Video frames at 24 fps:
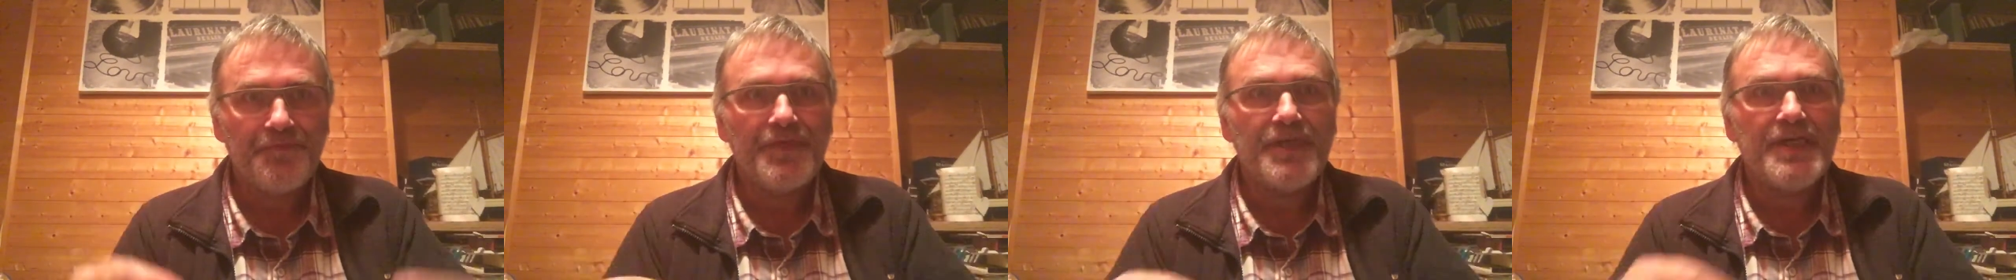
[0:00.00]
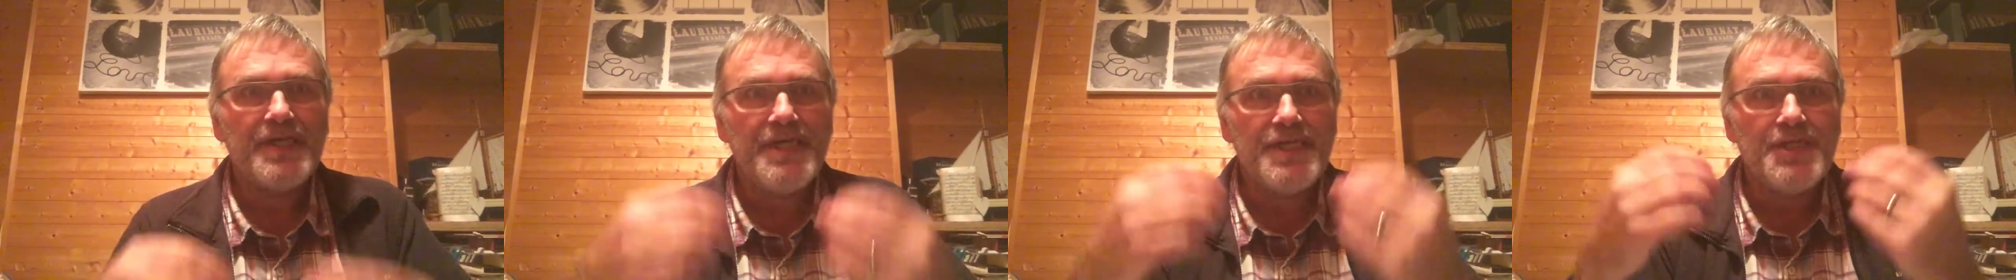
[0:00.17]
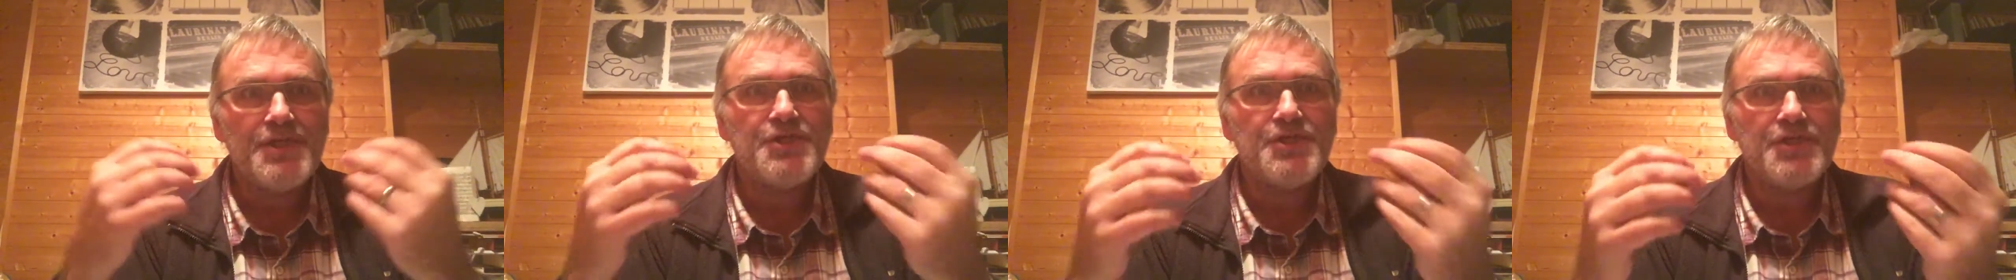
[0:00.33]

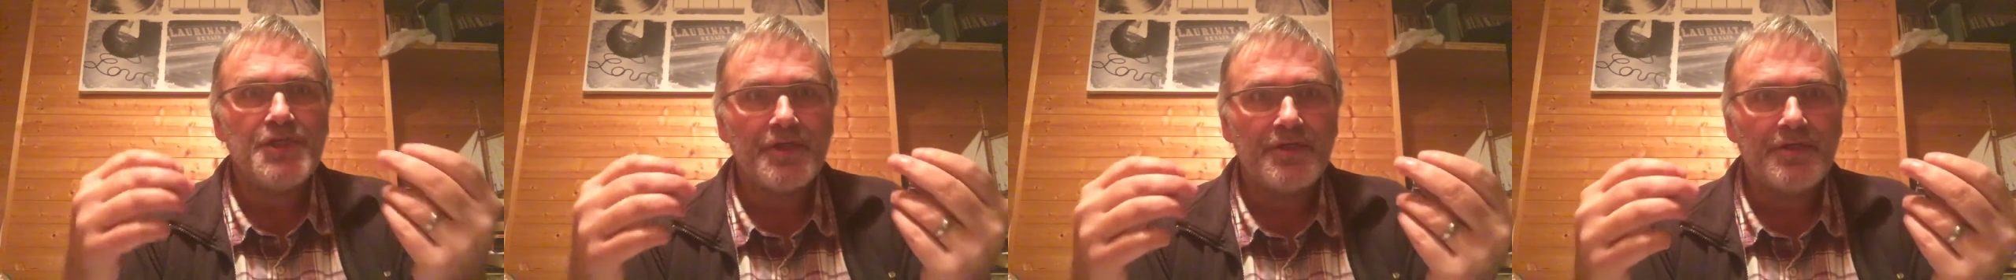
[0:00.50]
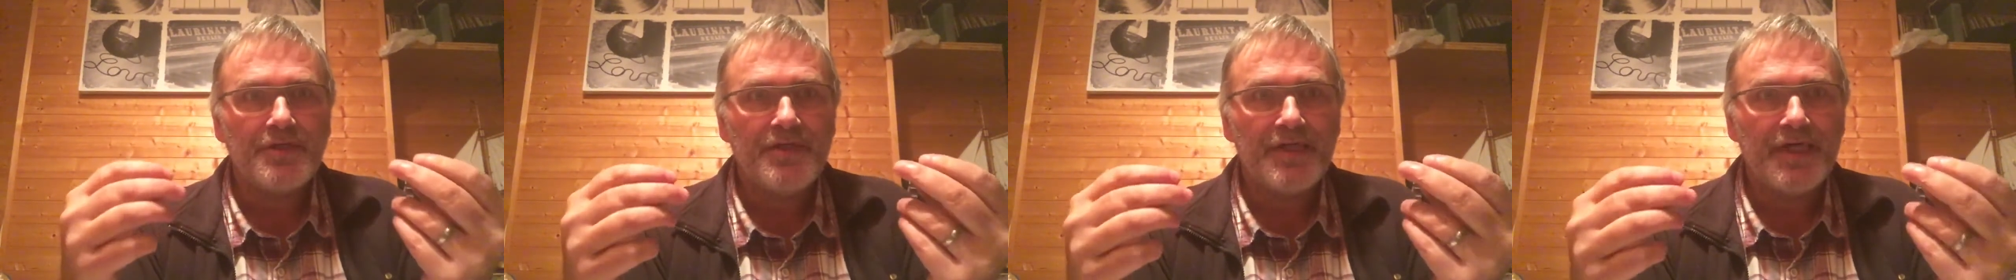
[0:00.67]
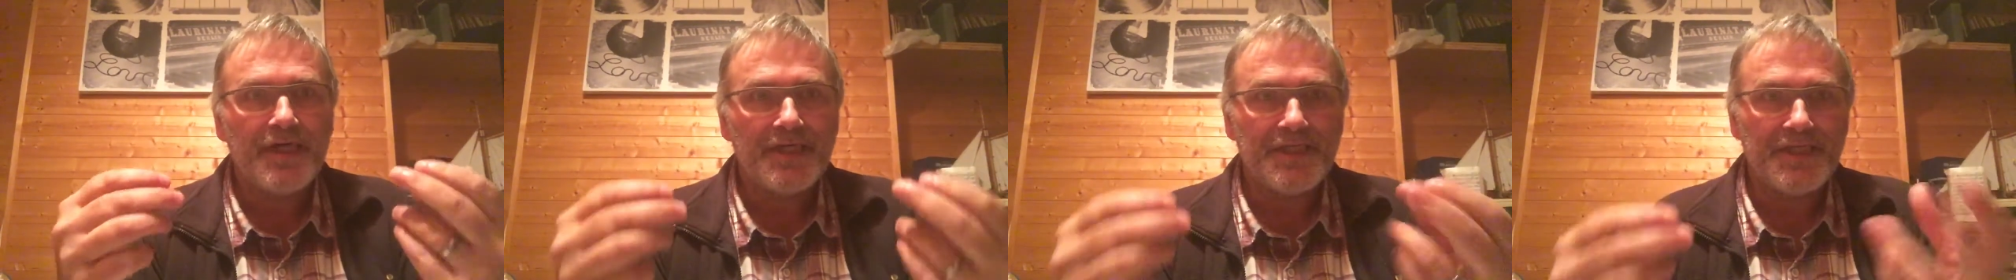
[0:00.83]
easier
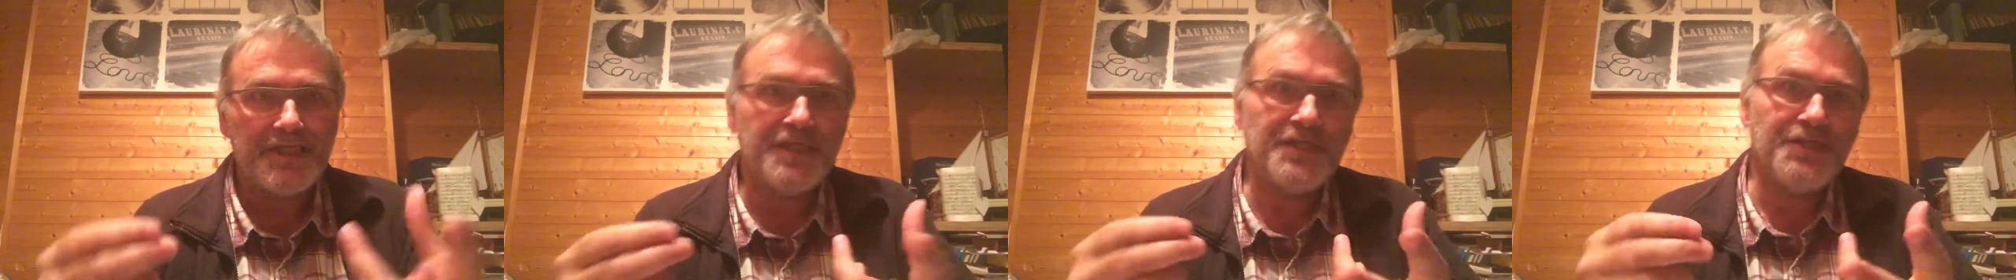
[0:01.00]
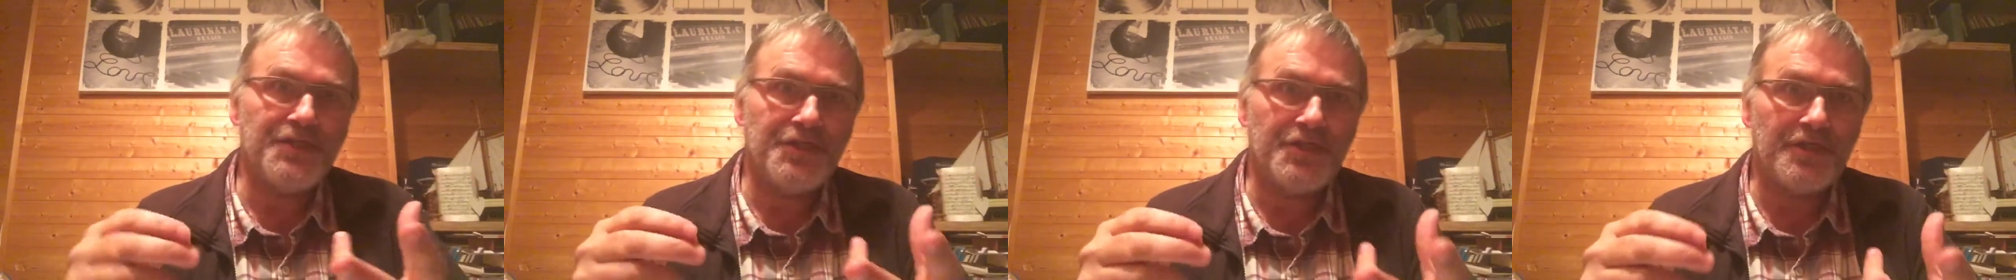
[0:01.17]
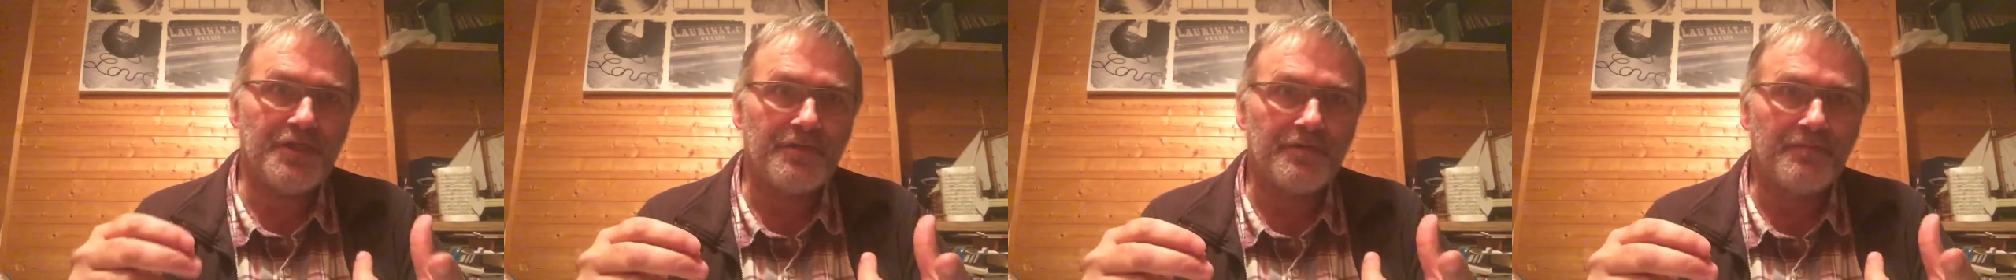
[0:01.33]
and
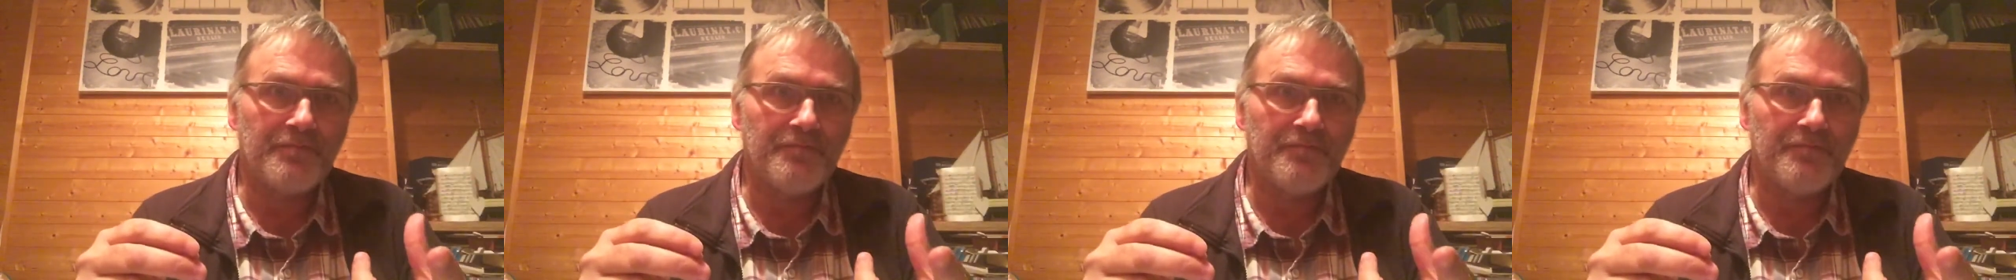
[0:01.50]
easier.